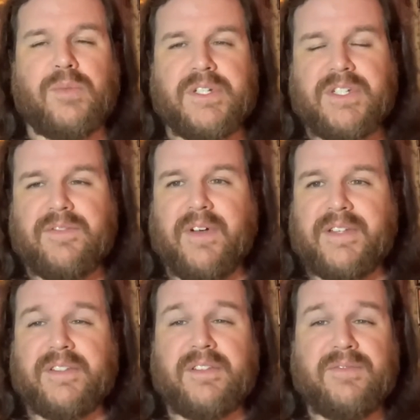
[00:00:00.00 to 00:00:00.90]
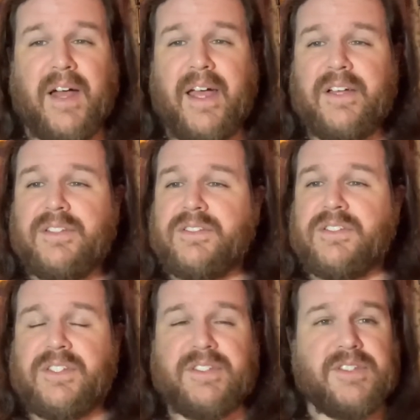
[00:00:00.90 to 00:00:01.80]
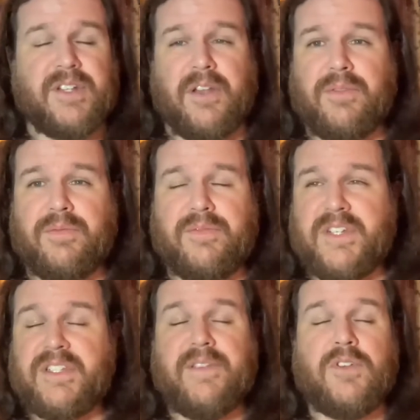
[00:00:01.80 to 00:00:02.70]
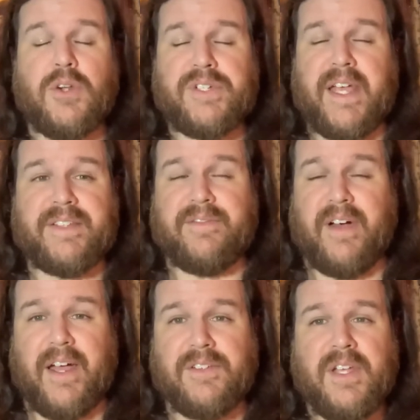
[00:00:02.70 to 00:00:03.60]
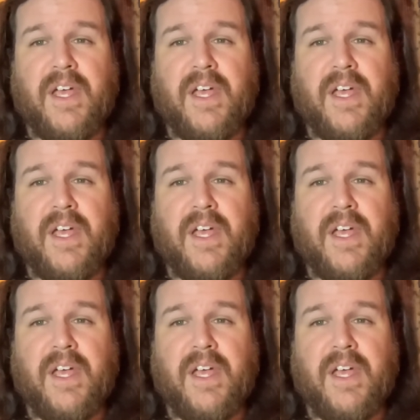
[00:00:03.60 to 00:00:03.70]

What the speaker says: but she finds these vials and she doesn't even know she has the vials.